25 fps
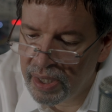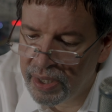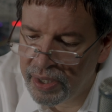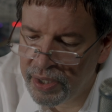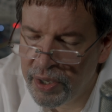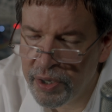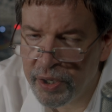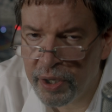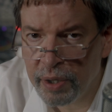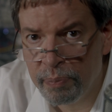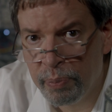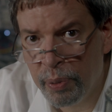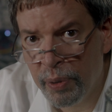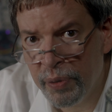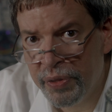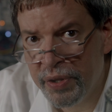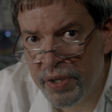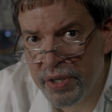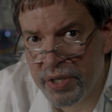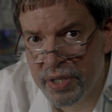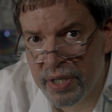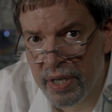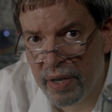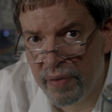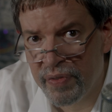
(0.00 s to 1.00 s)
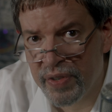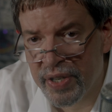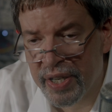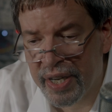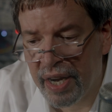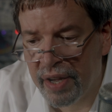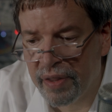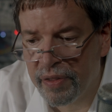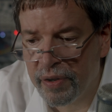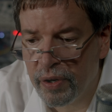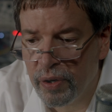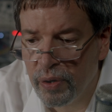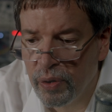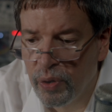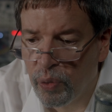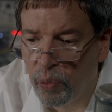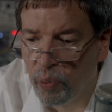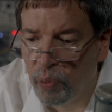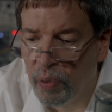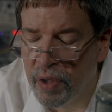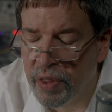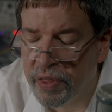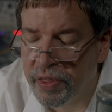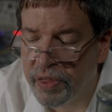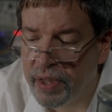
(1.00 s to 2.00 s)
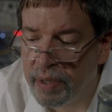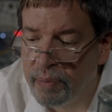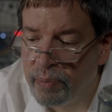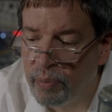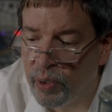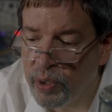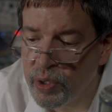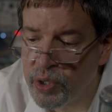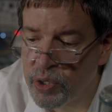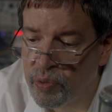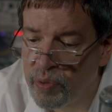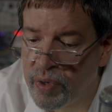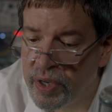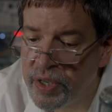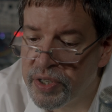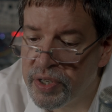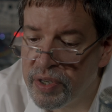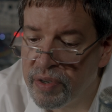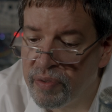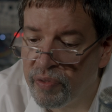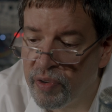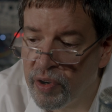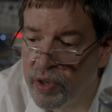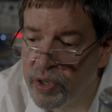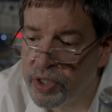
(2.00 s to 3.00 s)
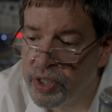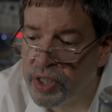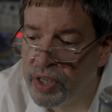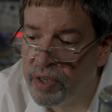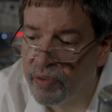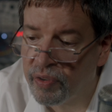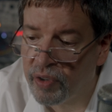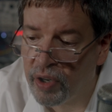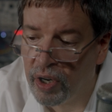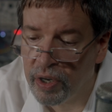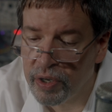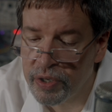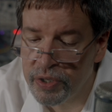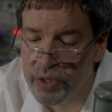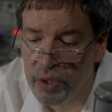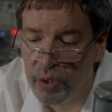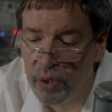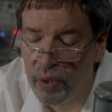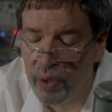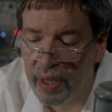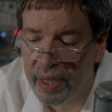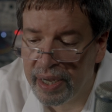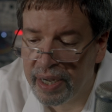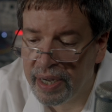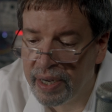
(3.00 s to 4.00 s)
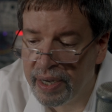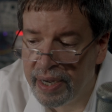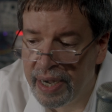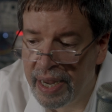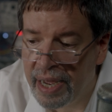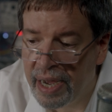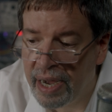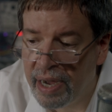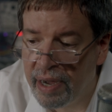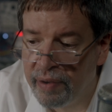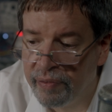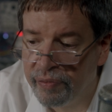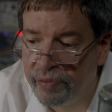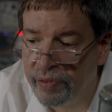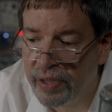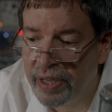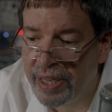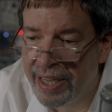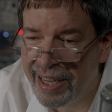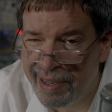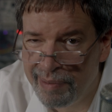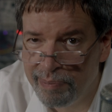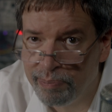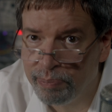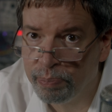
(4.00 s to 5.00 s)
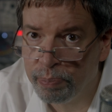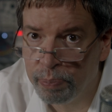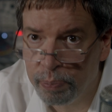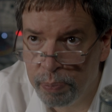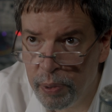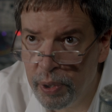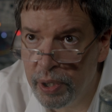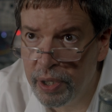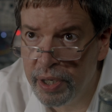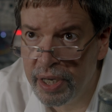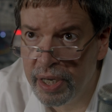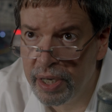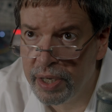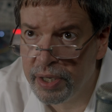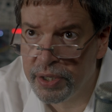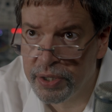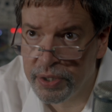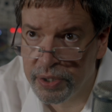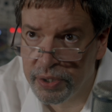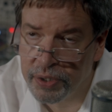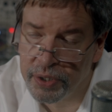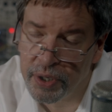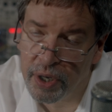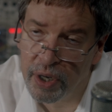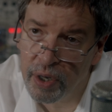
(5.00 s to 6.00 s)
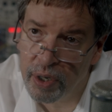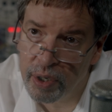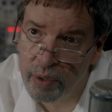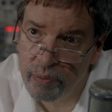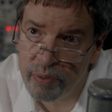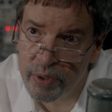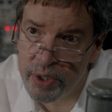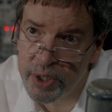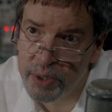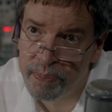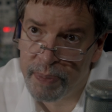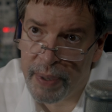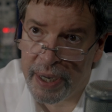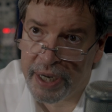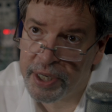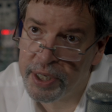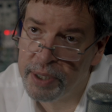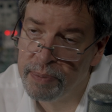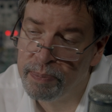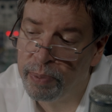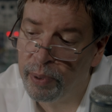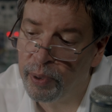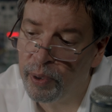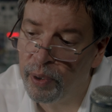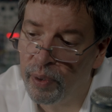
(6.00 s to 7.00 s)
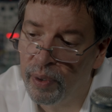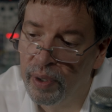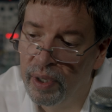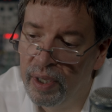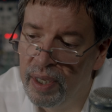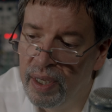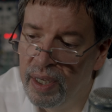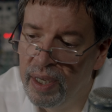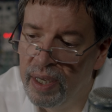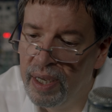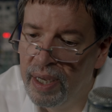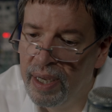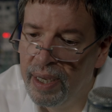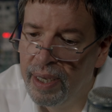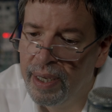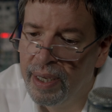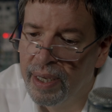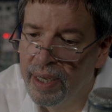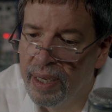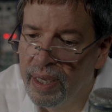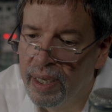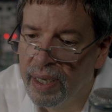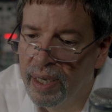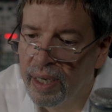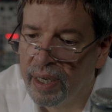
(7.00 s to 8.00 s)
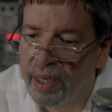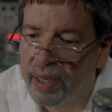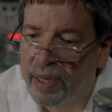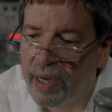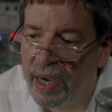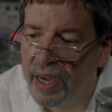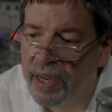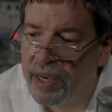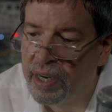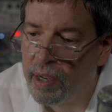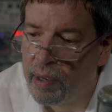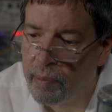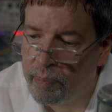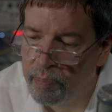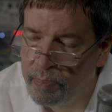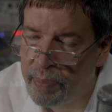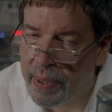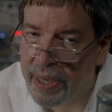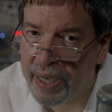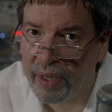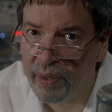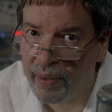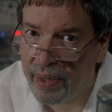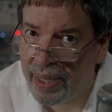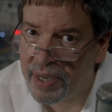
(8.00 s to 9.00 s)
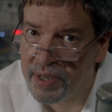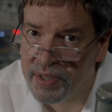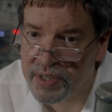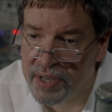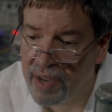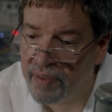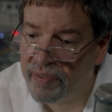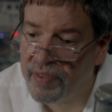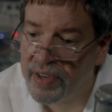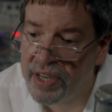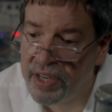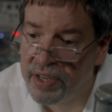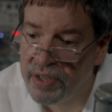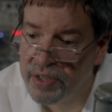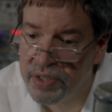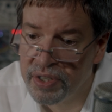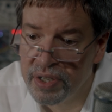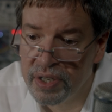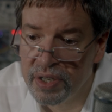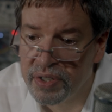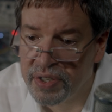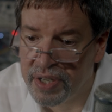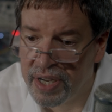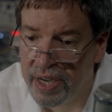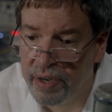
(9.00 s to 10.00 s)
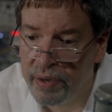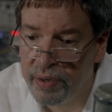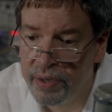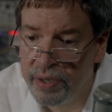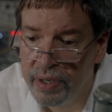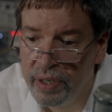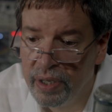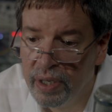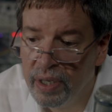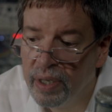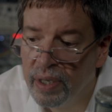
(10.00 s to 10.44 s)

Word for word: you can put this stuff together with the most recent version of Console and have a pretty darn respectable kind of big late 70s sound.